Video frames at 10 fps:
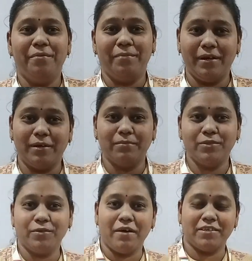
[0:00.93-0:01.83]
Welcome
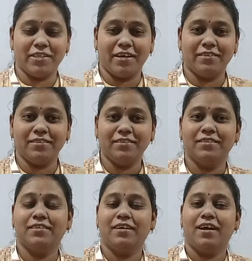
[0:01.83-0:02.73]
to our channel.
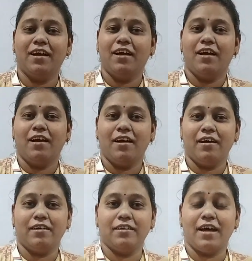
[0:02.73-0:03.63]

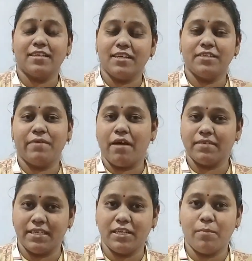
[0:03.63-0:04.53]
Last class we have
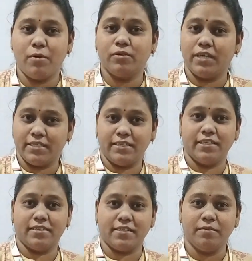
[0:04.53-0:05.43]
seen about
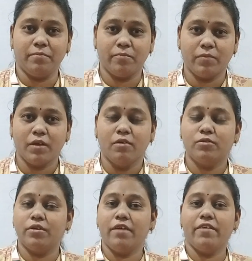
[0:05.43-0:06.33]
SDLC.
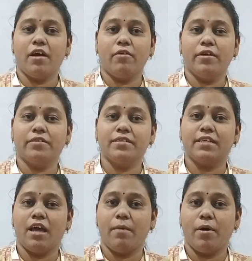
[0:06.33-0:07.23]
Today we are going to
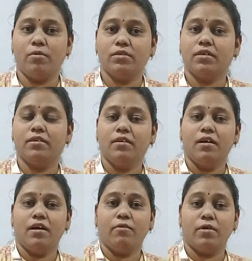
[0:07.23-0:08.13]
see about
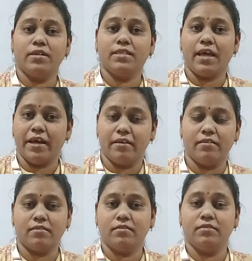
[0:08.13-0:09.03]
what is
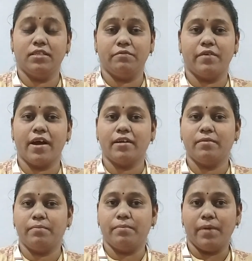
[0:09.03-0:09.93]
error,
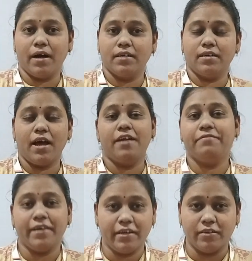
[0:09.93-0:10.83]
defect, bug
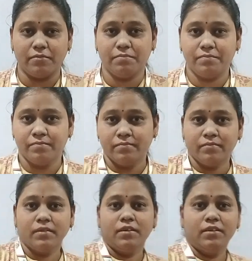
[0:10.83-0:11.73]
and failure.
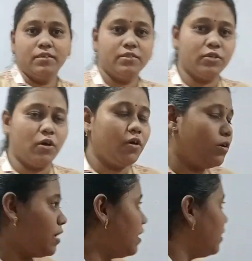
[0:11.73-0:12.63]

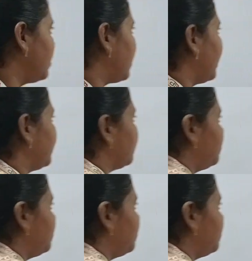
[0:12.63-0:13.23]
So, right.